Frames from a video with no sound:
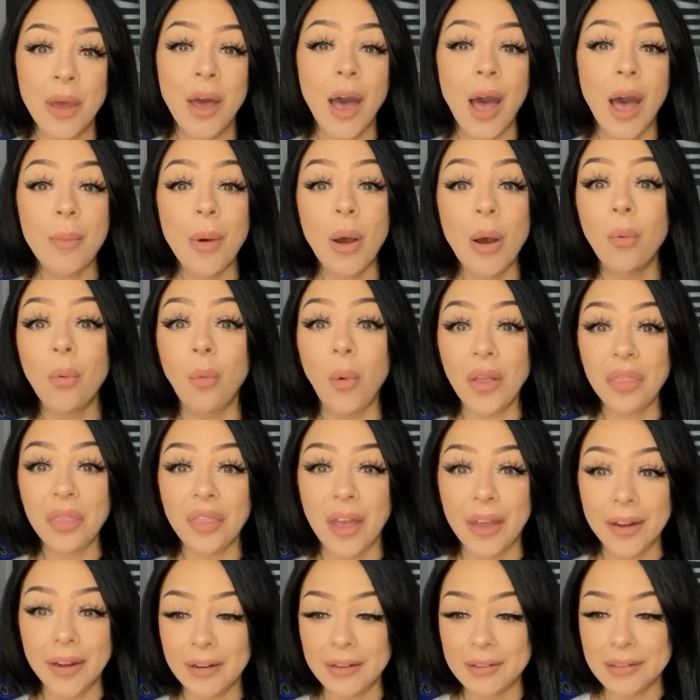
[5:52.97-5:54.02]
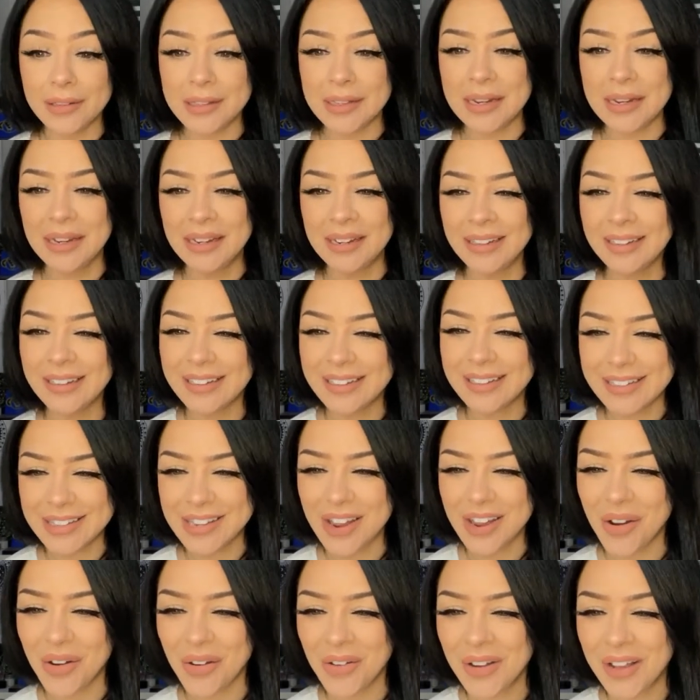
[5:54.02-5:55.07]
about what that is.
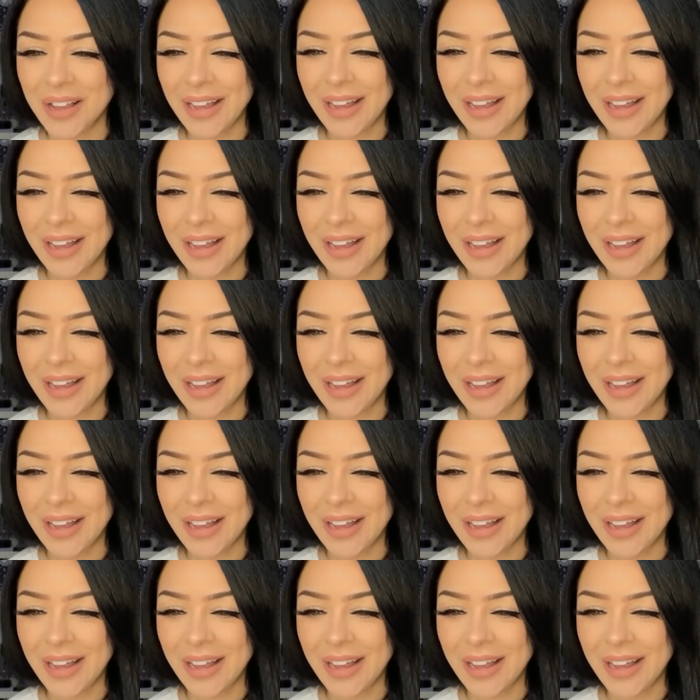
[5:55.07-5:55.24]
So